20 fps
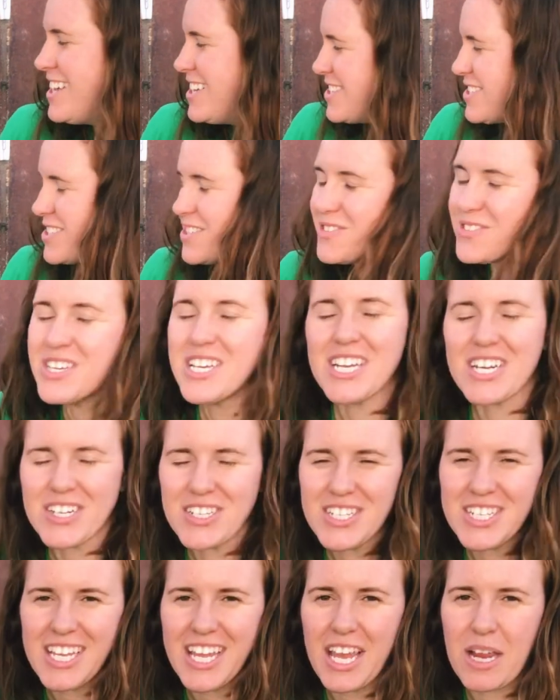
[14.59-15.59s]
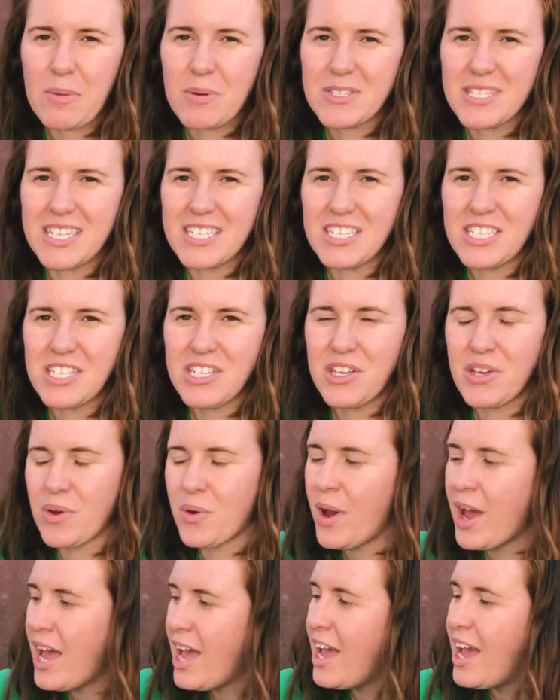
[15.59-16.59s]
So here today I present to you
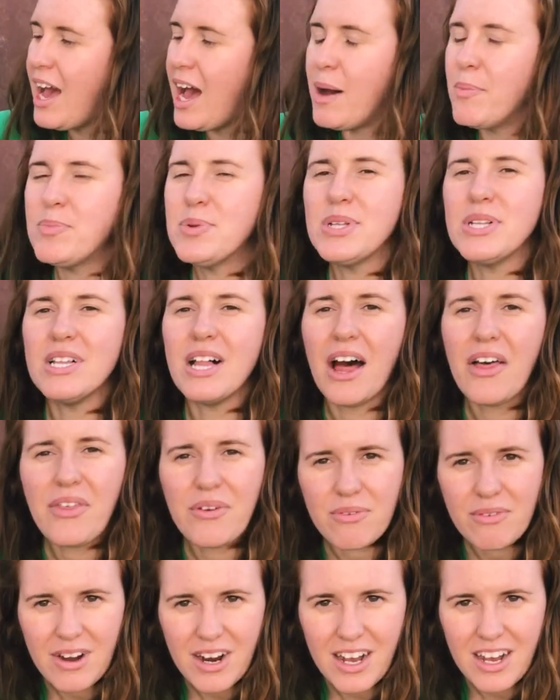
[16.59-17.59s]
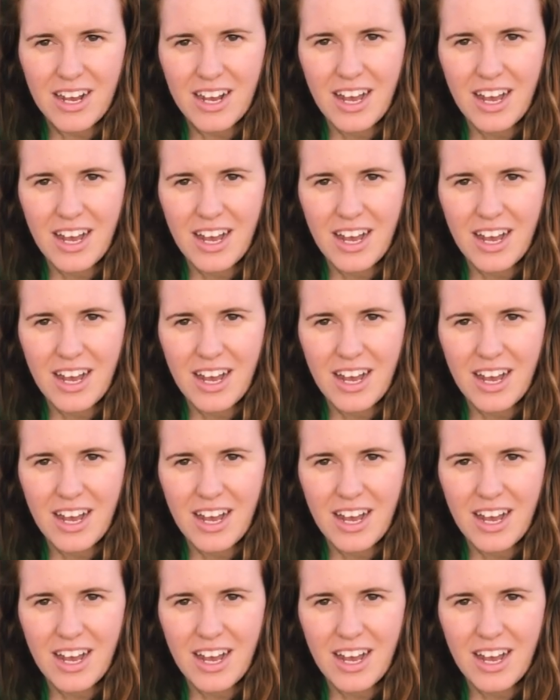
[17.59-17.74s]
a plethora